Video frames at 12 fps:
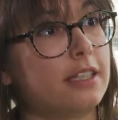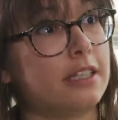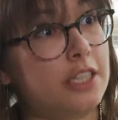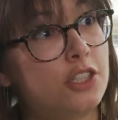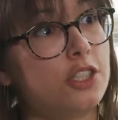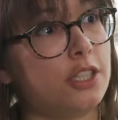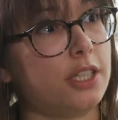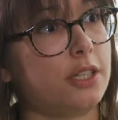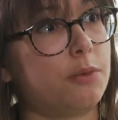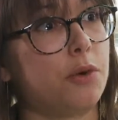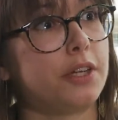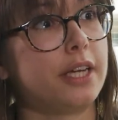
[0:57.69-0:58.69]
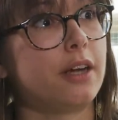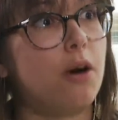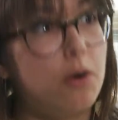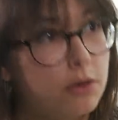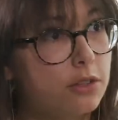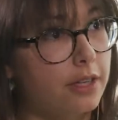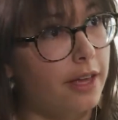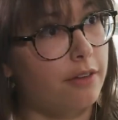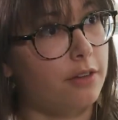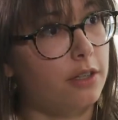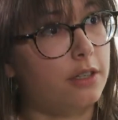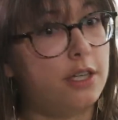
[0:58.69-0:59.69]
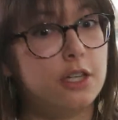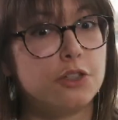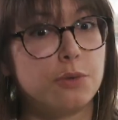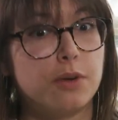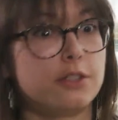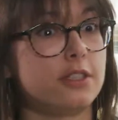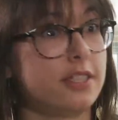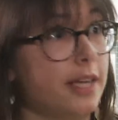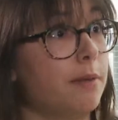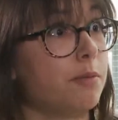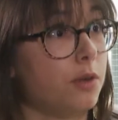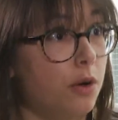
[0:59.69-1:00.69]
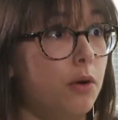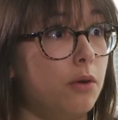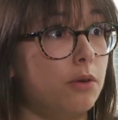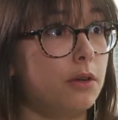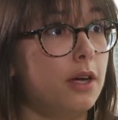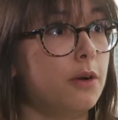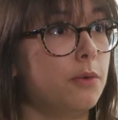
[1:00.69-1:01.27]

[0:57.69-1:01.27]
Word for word: and engineer working all together towards the same goal,